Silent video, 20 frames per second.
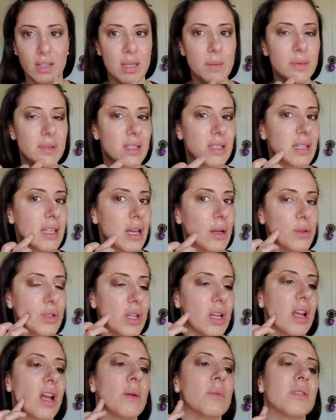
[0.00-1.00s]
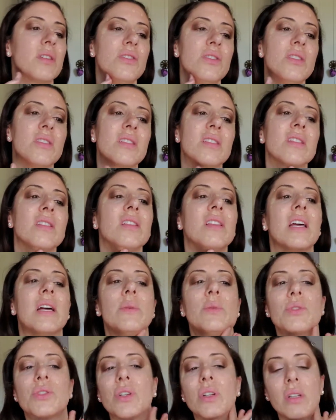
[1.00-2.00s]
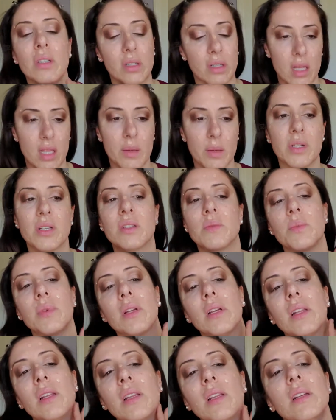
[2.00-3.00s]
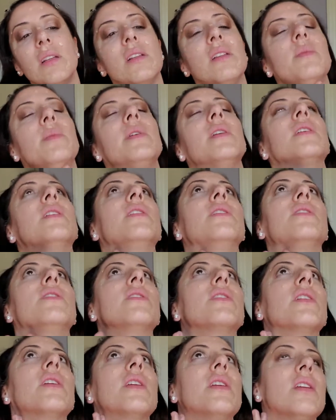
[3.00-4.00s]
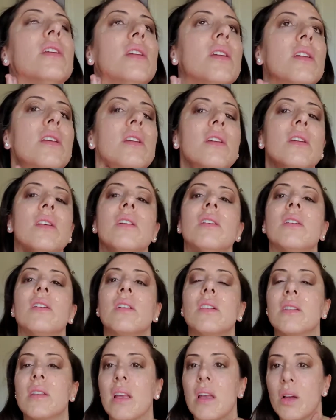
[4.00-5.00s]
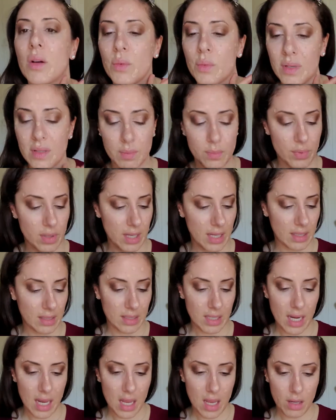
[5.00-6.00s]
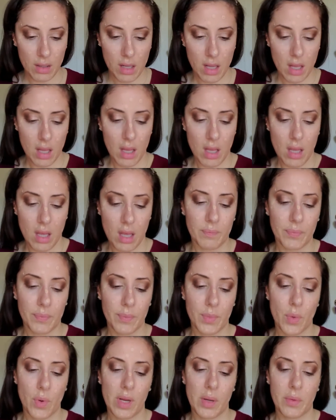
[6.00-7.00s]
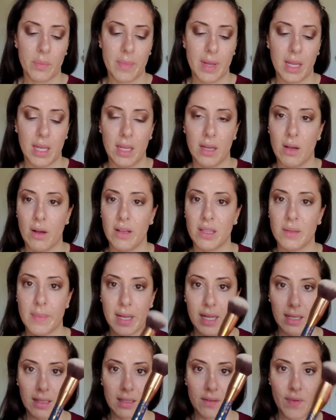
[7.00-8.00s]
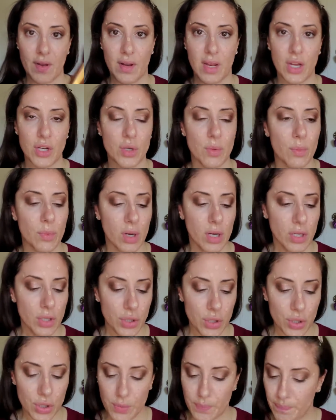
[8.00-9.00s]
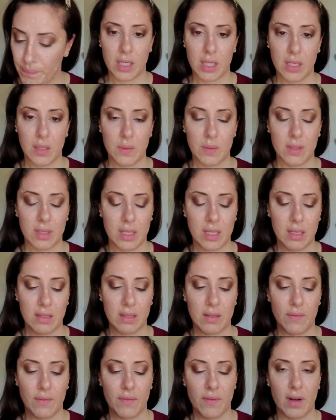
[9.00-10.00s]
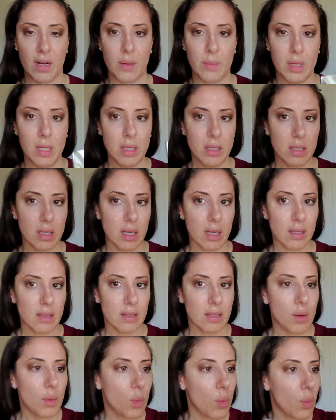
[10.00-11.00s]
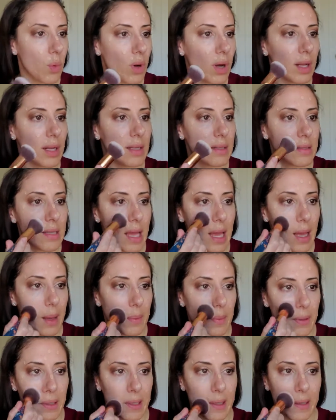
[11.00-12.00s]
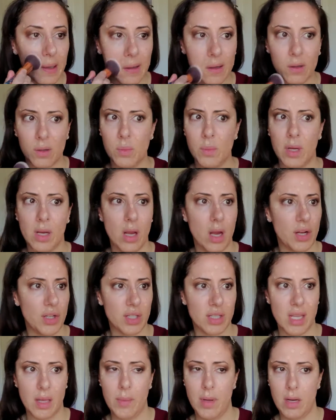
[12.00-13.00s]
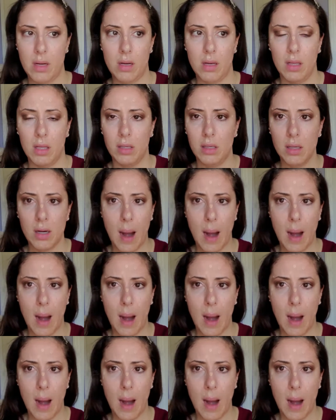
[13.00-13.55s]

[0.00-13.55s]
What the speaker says: I keep slouching. I'm such a sloucher. Let me just put a little bit under here because I always bring it down. I'm going in with my Cosmetics foundation brush. I'm gonna use this in front of me so I can see what is happening here. Oh my gosh, is that my color?